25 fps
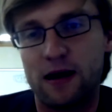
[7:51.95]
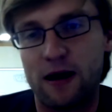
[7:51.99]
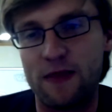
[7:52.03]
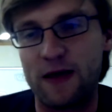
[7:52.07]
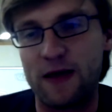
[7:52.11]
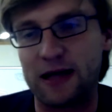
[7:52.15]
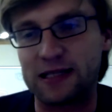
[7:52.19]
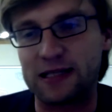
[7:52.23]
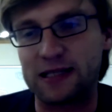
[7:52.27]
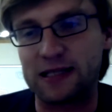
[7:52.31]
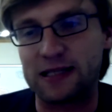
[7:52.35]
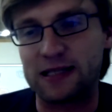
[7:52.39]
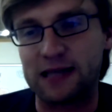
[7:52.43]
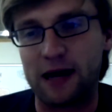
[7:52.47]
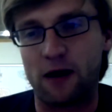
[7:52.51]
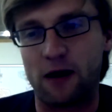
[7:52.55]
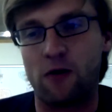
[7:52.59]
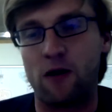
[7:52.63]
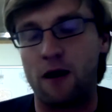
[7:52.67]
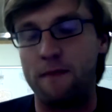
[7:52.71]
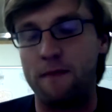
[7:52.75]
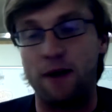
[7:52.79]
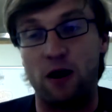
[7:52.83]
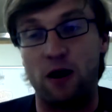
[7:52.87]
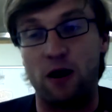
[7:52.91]
And that's how
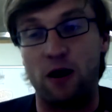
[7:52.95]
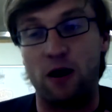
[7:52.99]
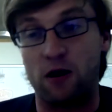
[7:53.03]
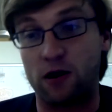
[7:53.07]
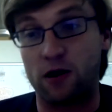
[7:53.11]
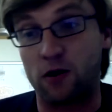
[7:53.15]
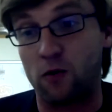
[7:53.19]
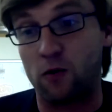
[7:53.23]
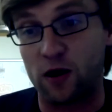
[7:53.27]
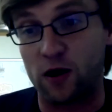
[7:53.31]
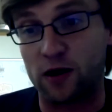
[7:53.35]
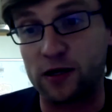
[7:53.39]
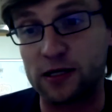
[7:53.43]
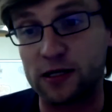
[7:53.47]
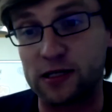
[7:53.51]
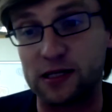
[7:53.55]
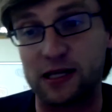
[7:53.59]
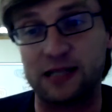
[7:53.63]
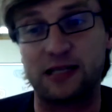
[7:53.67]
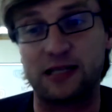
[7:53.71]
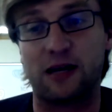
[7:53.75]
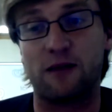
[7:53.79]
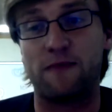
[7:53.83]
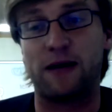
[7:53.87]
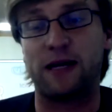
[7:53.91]
America works.
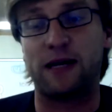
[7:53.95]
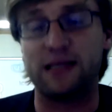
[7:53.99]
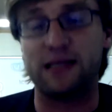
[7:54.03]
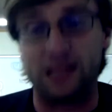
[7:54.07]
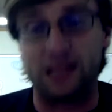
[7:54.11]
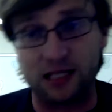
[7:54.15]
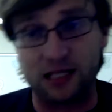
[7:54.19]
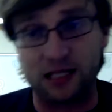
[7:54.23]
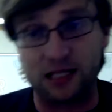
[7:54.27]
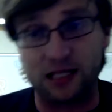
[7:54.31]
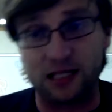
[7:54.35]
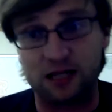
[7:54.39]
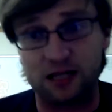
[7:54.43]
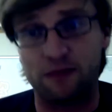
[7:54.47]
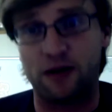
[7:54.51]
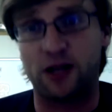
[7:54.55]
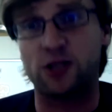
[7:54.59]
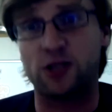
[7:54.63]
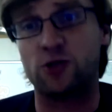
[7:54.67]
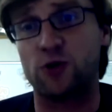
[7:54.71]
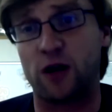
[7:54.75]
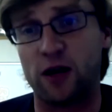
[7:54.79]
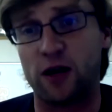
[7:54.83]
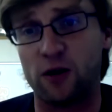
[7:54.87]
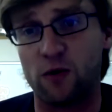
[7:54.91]
That's how the banking system in
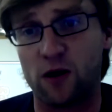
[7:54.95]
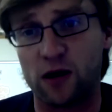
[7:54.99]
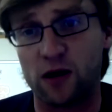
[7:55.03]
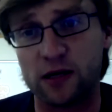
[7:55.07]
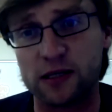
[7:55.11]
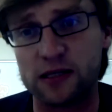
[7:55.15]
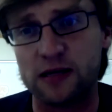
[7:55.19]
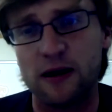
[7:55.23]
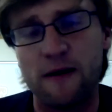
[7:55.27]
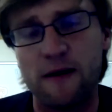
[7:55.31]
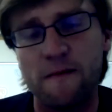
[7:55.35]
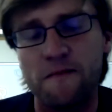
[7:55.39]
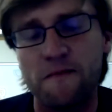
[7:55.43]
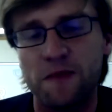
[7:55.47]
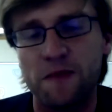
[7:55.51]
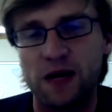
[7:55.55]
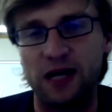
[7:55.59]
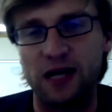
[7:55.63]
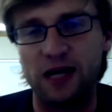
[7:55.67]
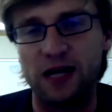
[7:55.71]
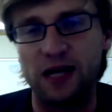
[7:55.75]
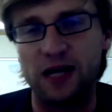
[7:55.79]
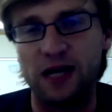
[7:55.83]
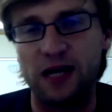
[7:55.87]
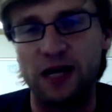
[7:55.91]
Australia works.
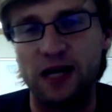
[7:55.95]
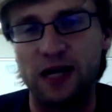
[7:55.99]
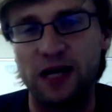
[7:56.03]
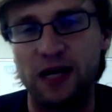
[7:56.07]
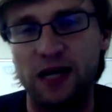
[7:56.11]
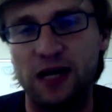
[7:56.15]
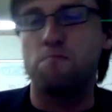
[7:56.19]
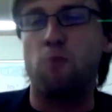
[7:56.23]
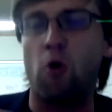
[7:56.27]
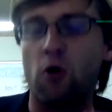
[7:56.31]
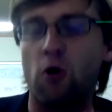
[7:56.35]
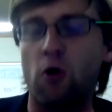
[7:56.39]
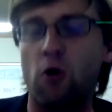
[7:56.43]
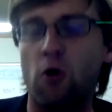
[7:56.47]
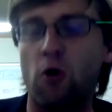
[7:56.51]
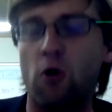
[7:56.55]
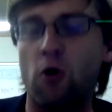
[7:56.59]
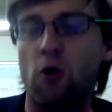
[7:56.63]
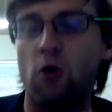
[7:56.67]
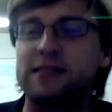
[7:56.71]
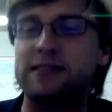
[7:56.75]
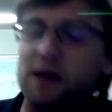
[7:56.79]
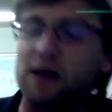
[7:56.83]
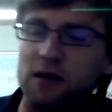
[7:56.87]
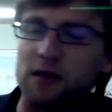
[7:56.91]
It's more or
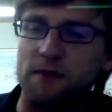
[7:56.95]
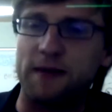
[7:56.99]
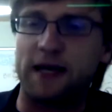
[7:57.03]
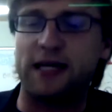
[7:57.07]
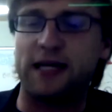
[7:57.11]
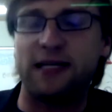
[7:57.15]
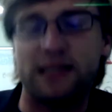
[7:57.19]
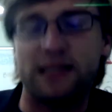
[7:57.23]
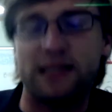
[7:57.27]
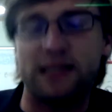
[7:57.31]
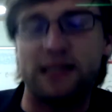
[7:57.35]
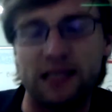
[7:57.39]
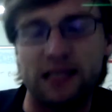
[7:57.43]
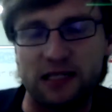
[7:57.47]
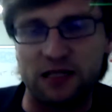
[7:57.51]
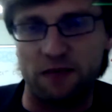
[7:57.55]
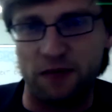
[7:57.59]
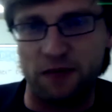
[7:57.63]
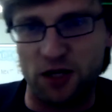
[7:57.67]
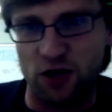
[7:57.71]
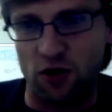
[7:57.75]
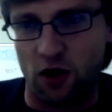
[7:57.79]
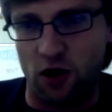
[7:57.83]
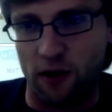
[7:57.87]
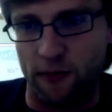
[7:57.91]
less how the banking system
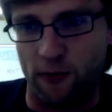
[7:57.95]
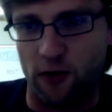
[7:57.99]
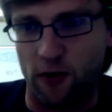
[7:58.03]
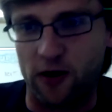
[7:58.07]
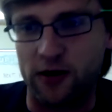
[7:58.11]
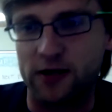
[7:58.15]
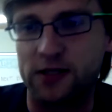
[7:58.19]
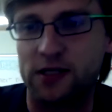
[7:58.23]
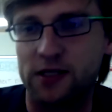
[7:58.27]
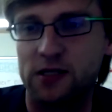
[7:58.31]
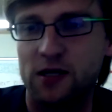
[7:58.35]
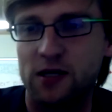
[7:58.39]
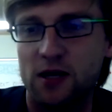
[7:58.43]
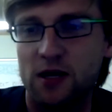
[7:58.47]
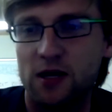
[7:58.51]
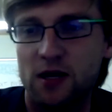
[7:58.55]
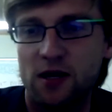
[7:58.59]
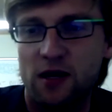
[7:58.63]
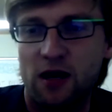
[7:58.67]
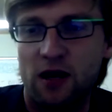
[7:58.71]
in Europe works.